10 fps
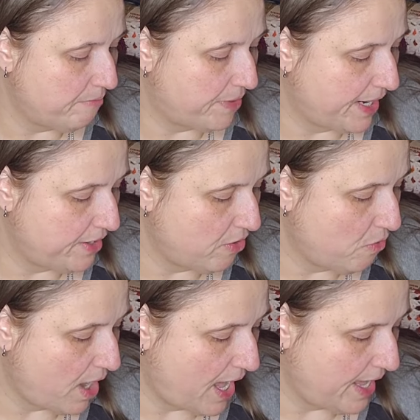But I
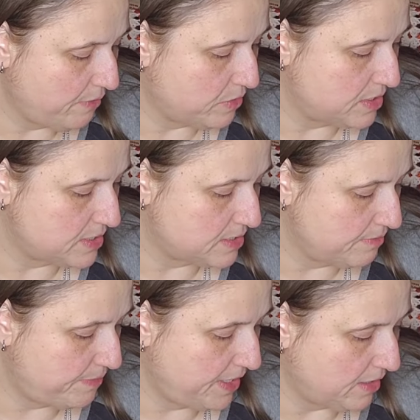know I was
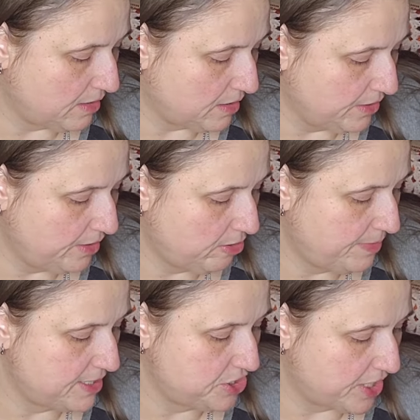being a little
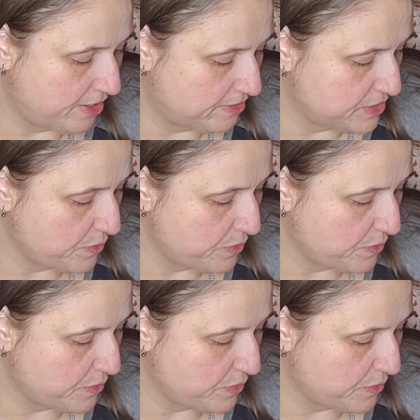bit generous